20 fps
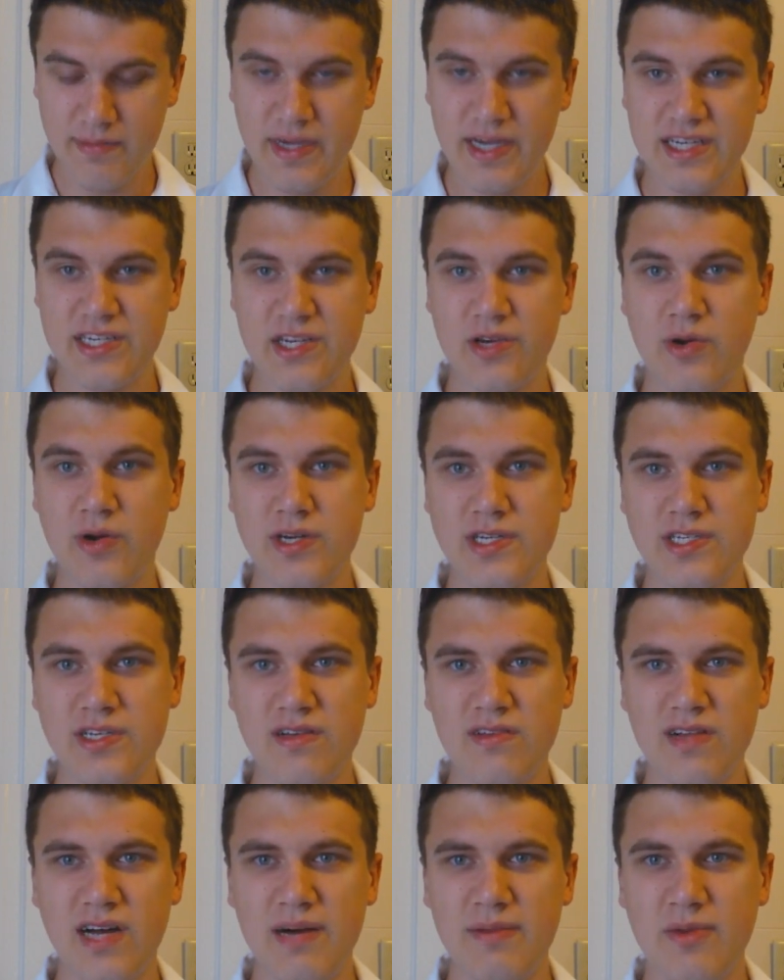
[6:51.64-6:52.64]
makes the question
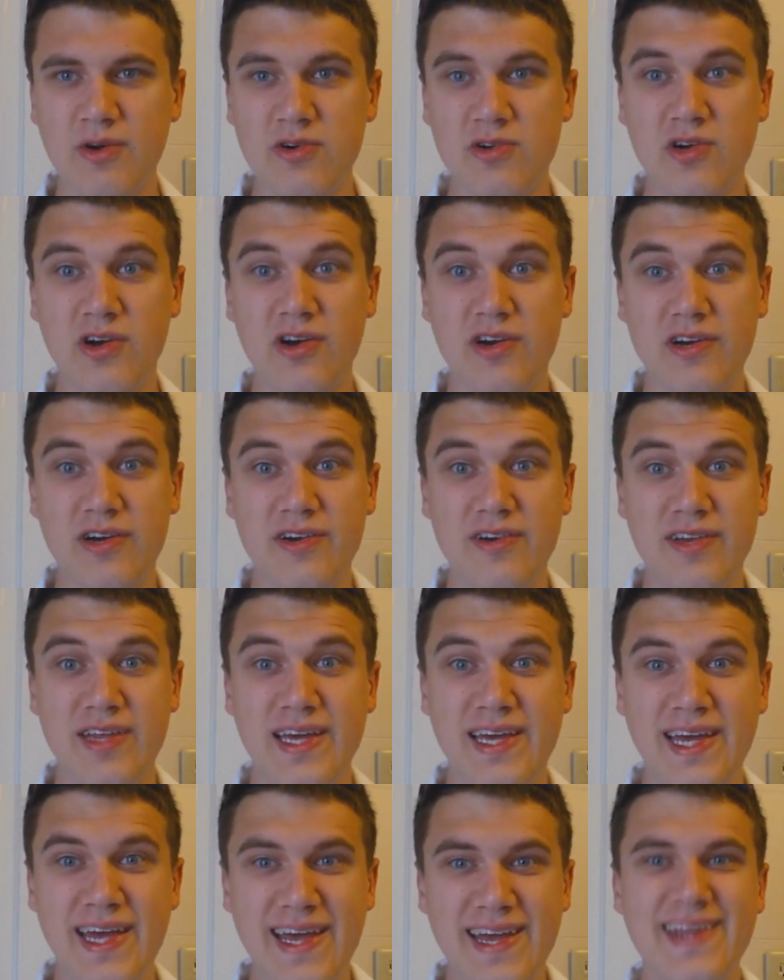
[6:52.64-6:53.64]
a lot more darker
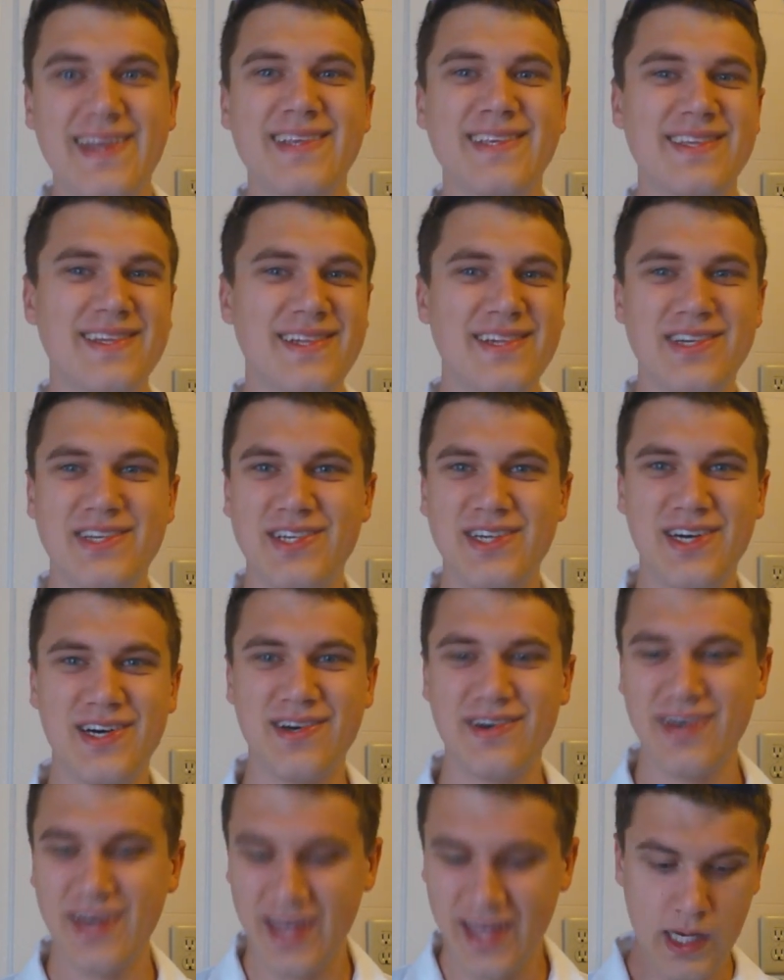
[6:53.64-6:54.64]
than it is in the
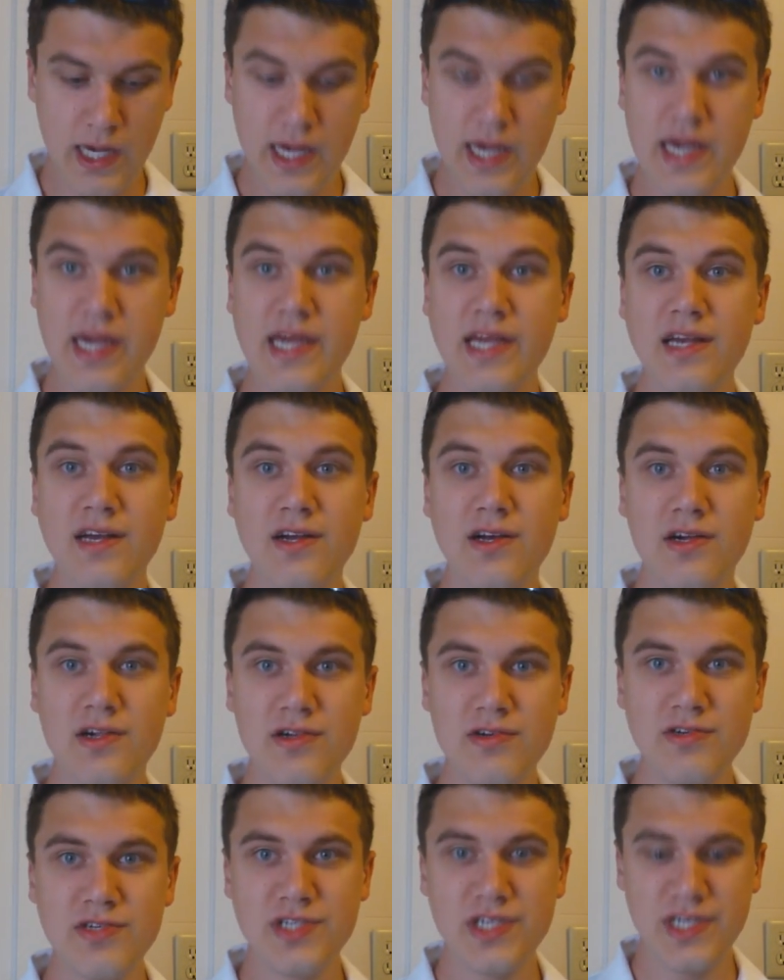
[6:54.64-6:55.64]
show. In
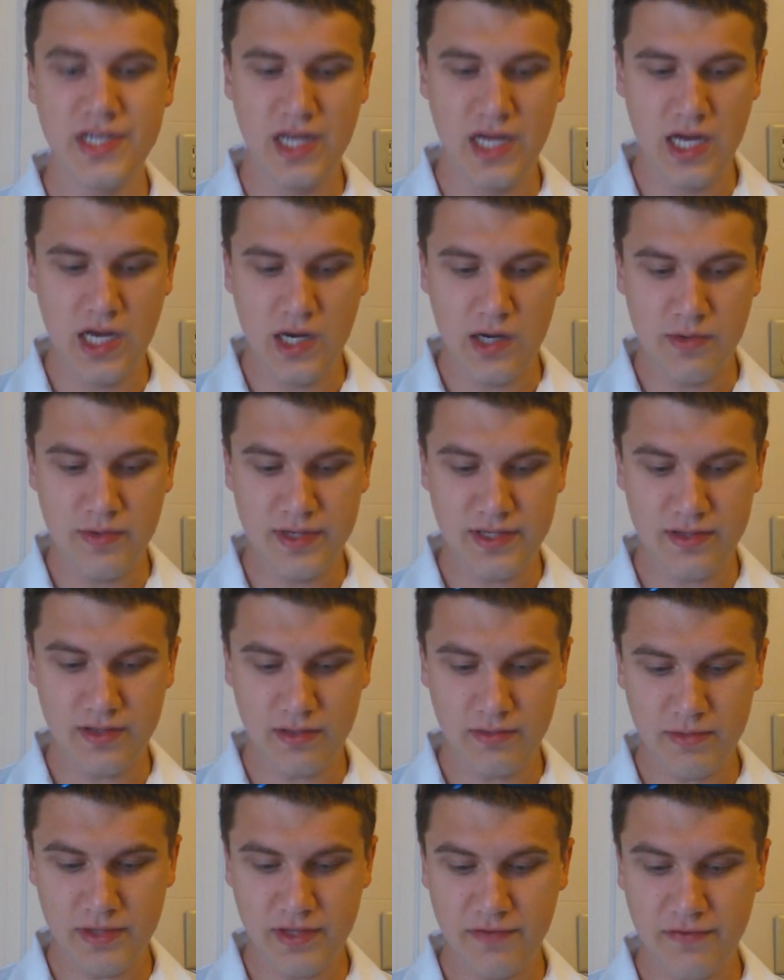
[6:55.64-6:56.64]
conclusion,
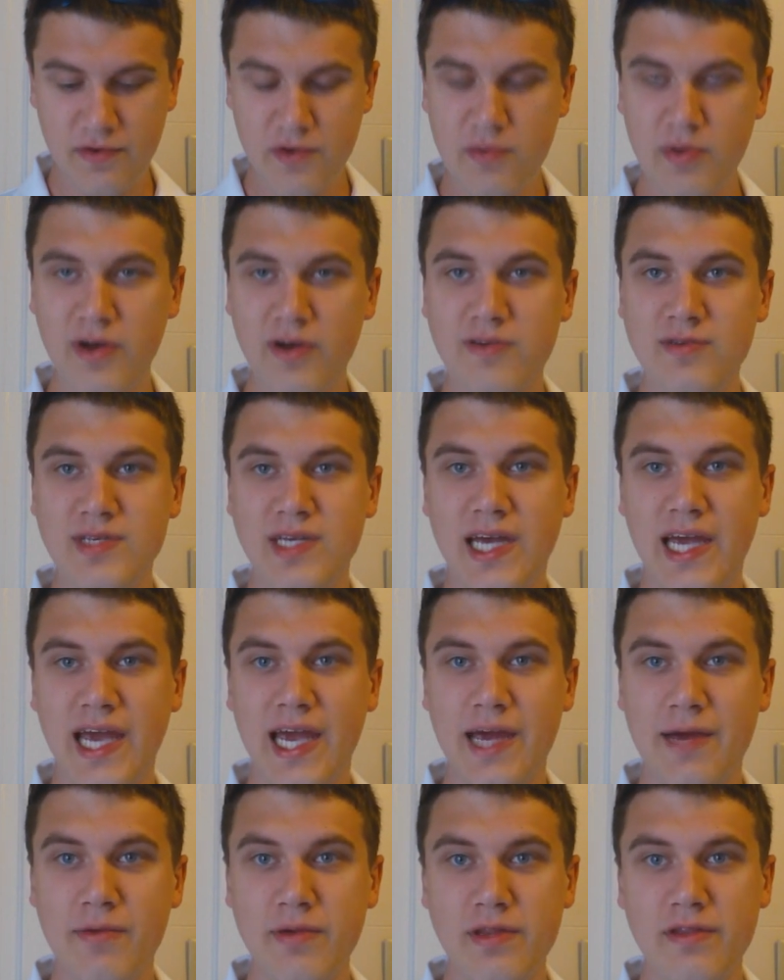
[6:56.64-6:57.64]
with a few problems I
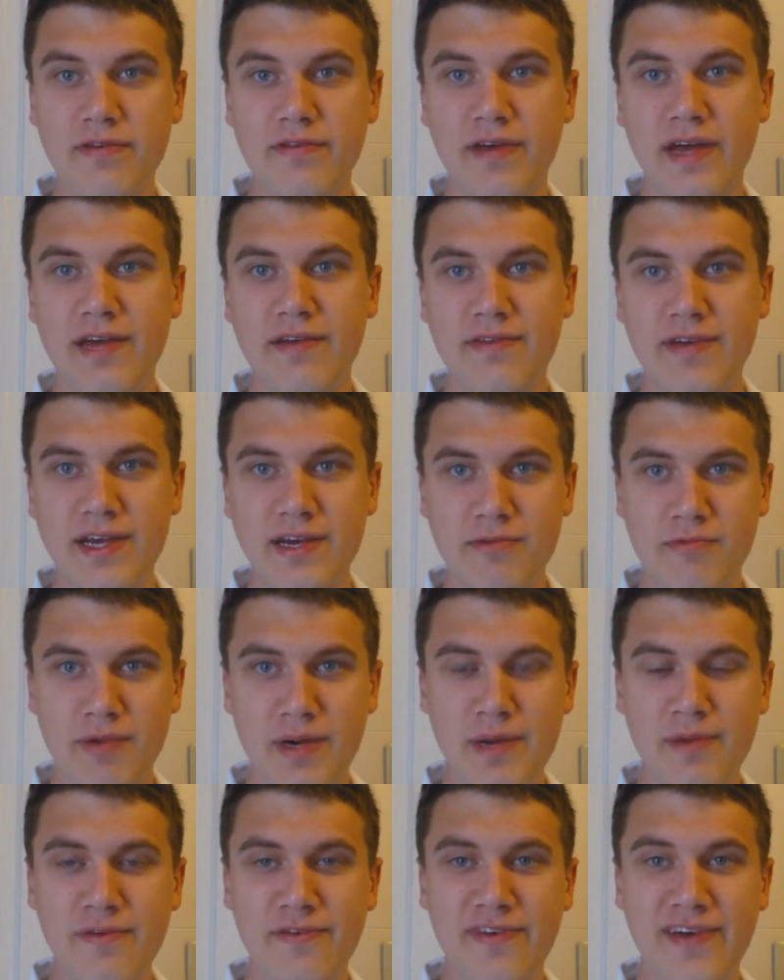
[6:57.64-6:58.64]
had with the fanfic,
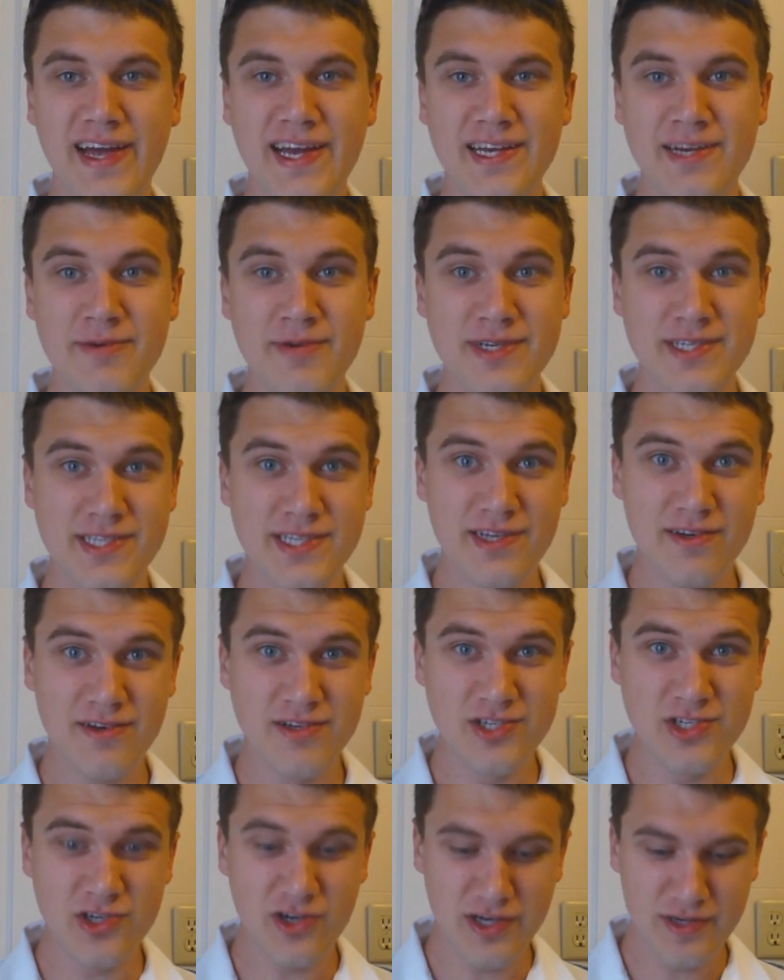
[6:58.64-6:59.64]
Rainbow Factory was still an
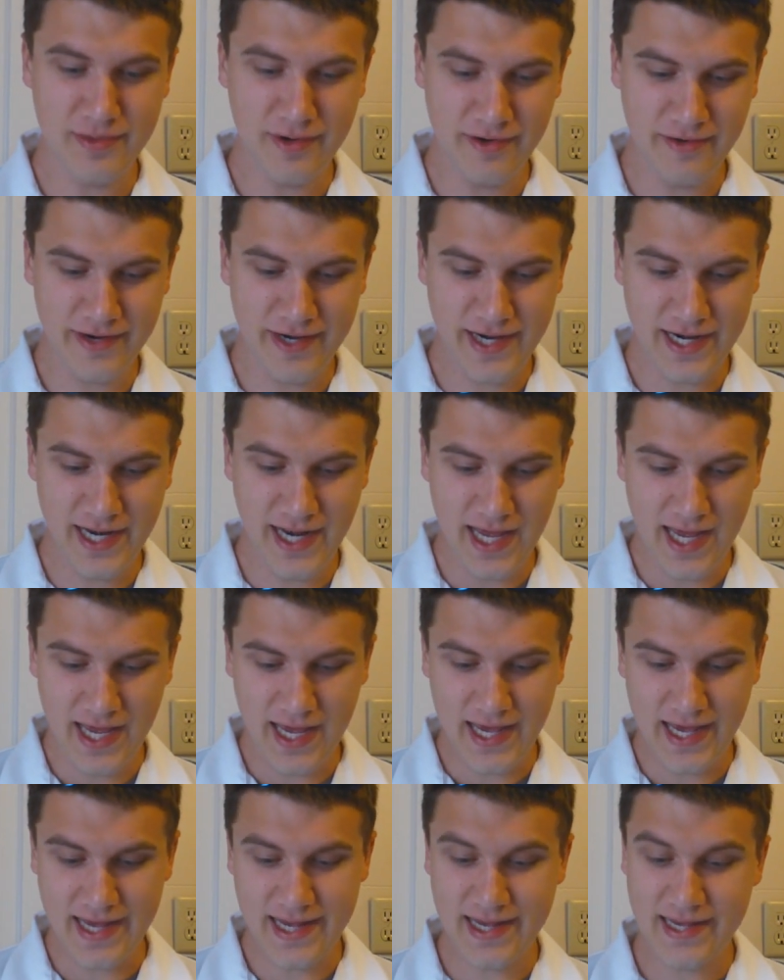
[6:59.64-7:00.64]
enjoyable read,
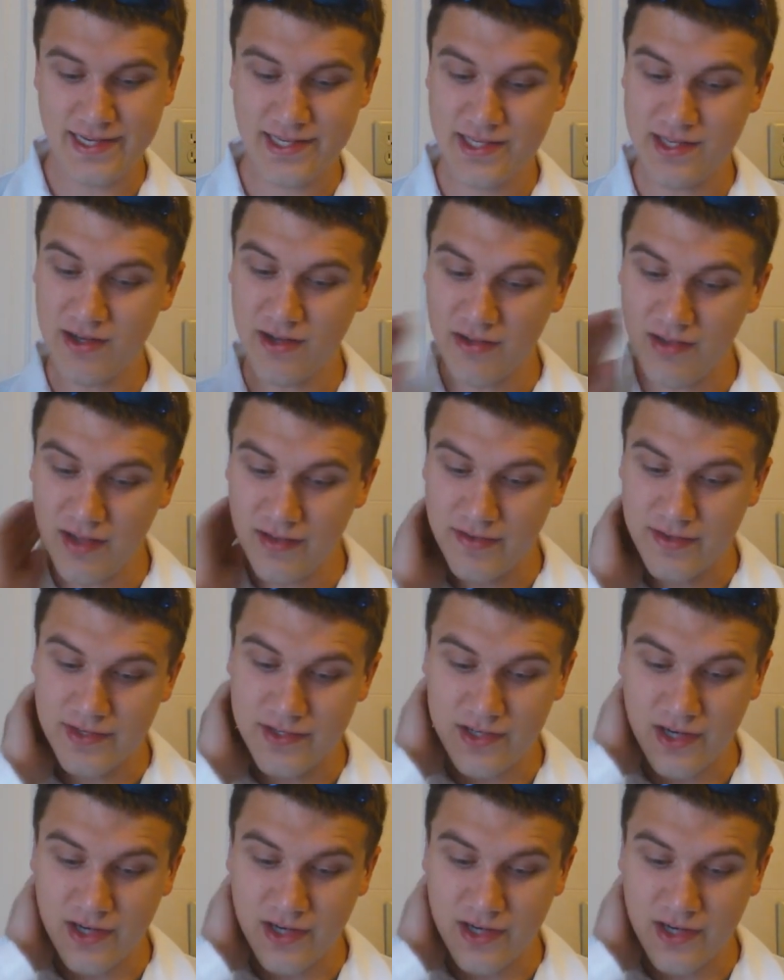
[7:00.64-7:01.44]
and I still love the